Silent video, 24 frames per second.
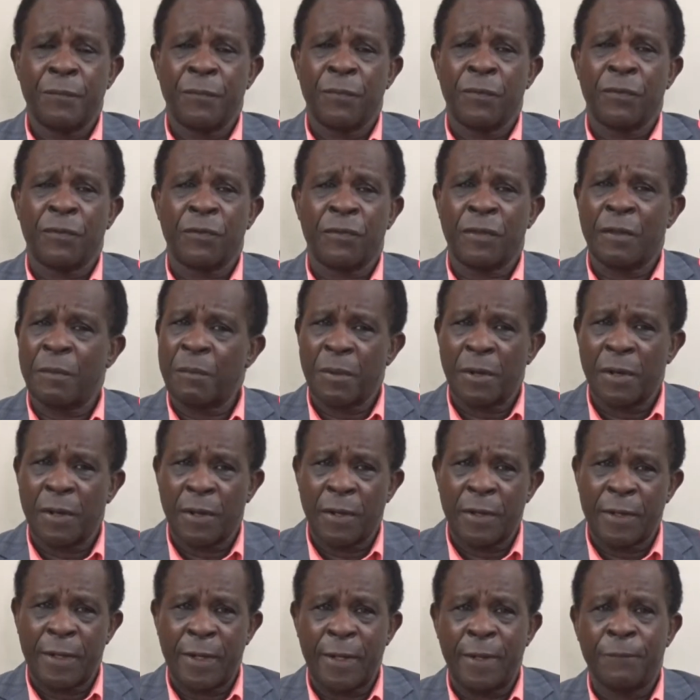
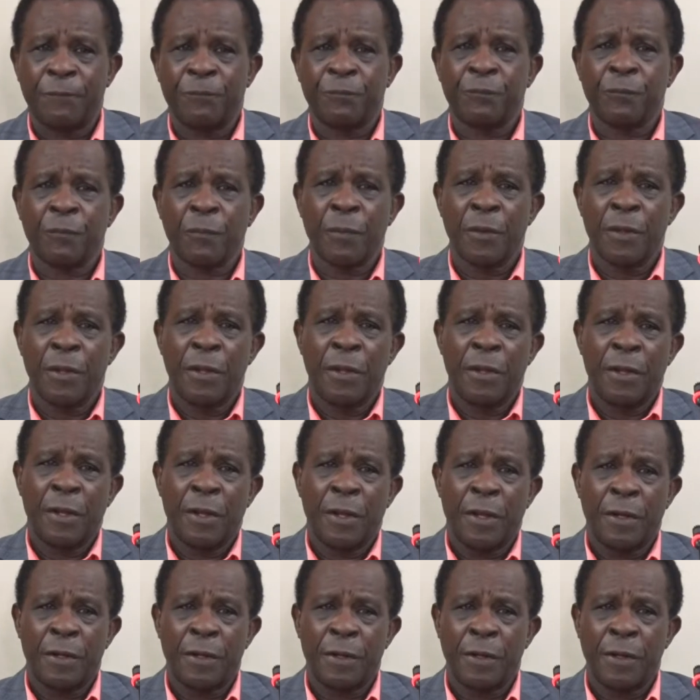Similarly,
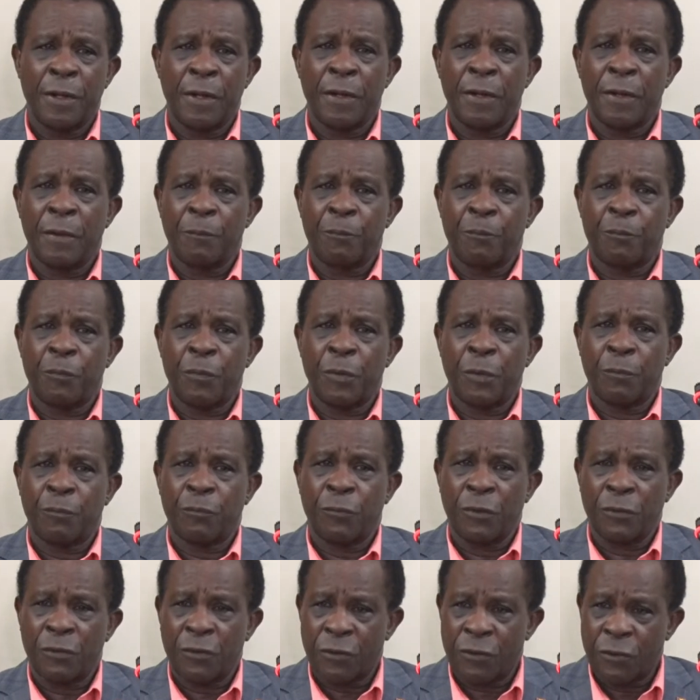
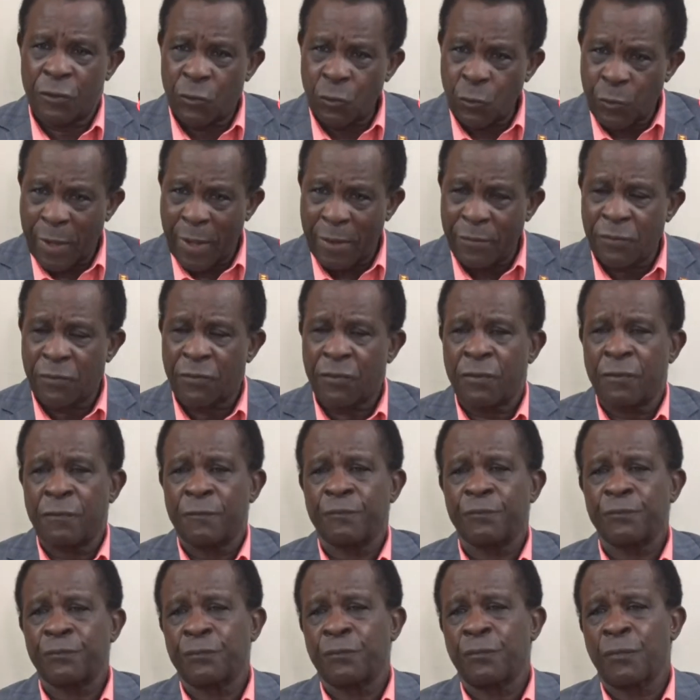the students
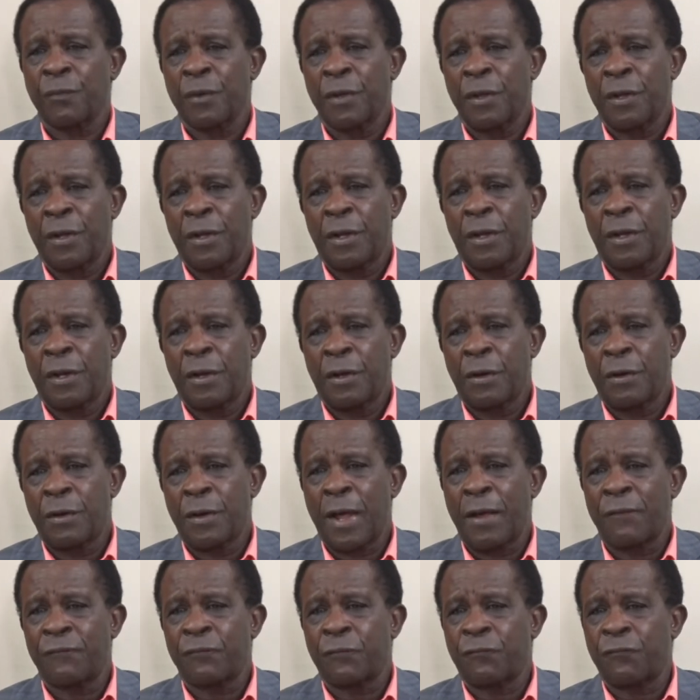
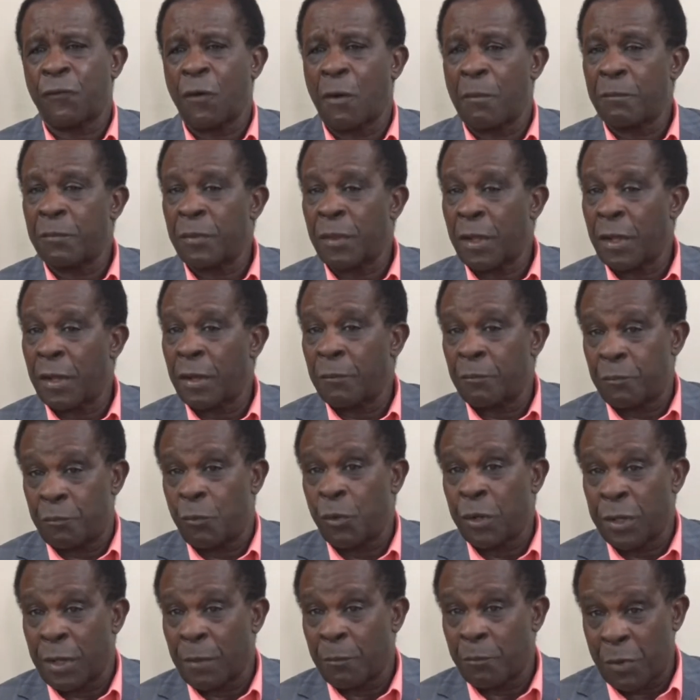with
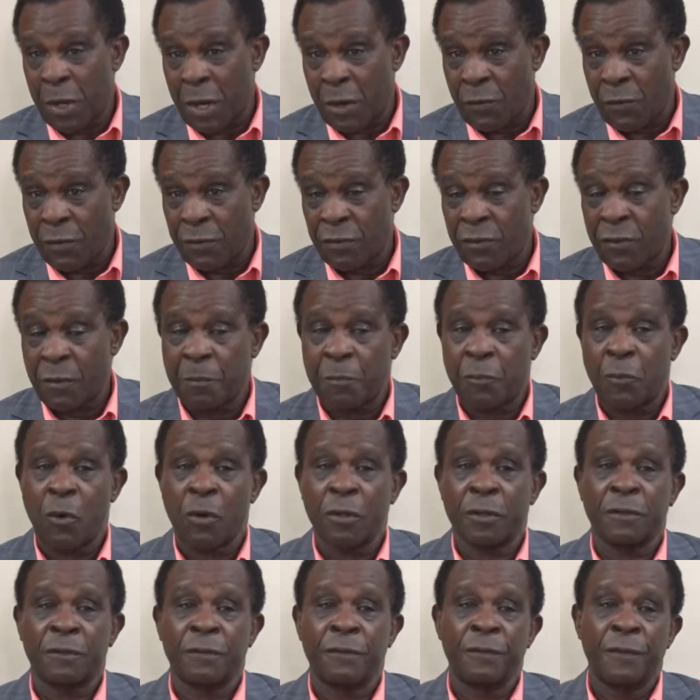the parent
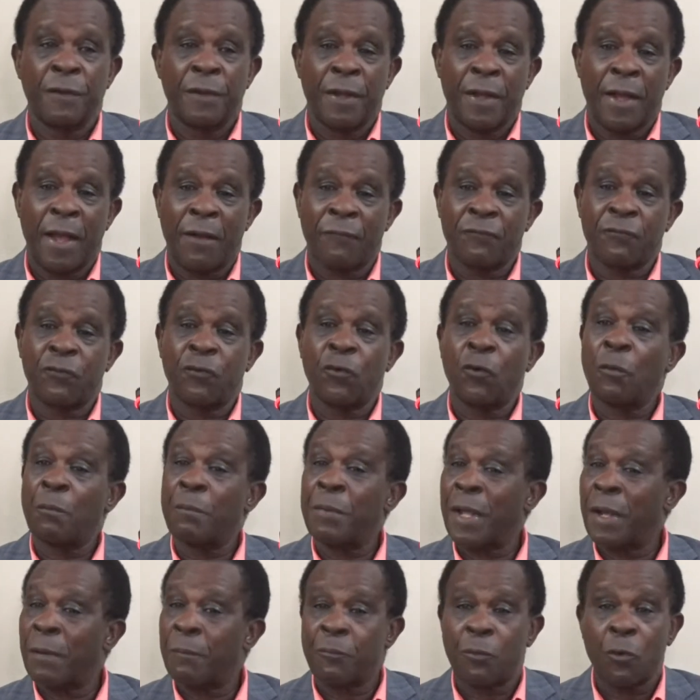support have to
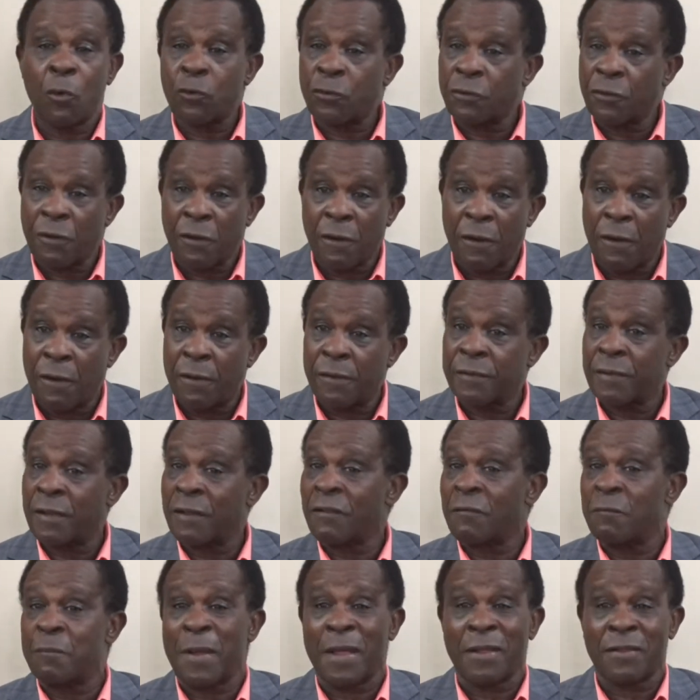obey protocols
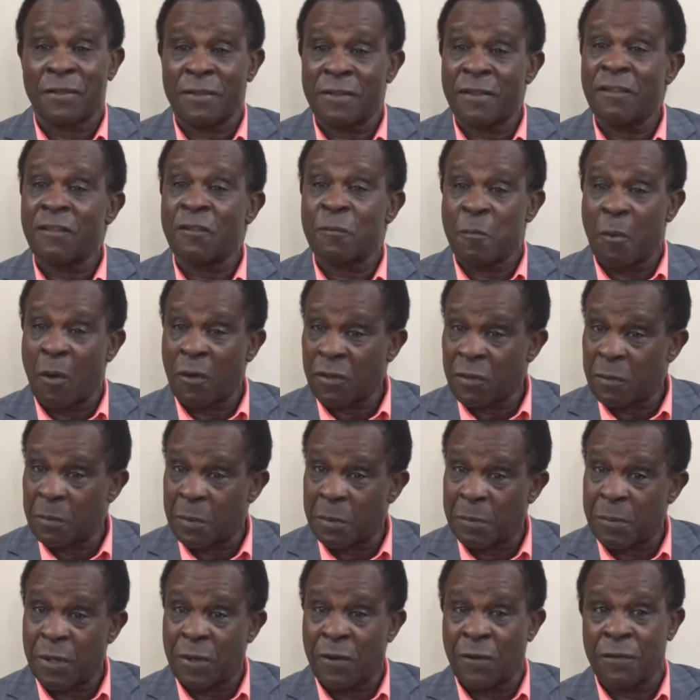as best as
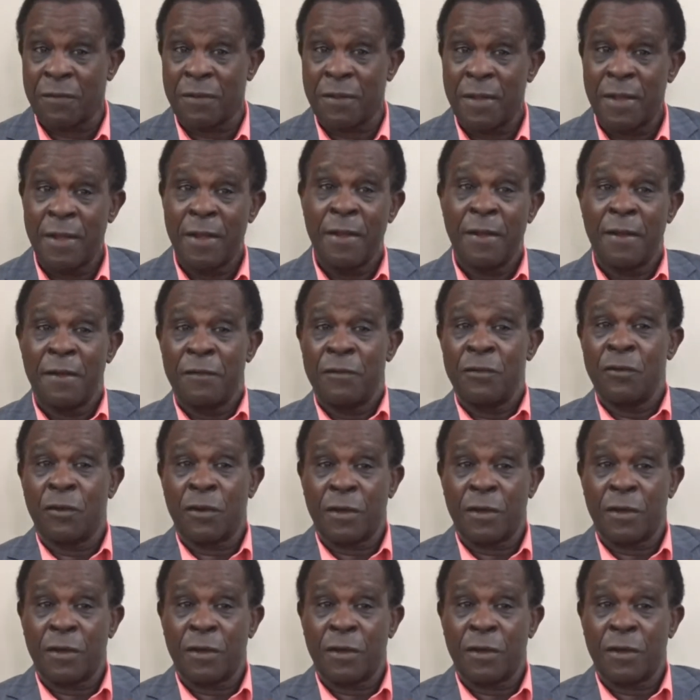possible, because you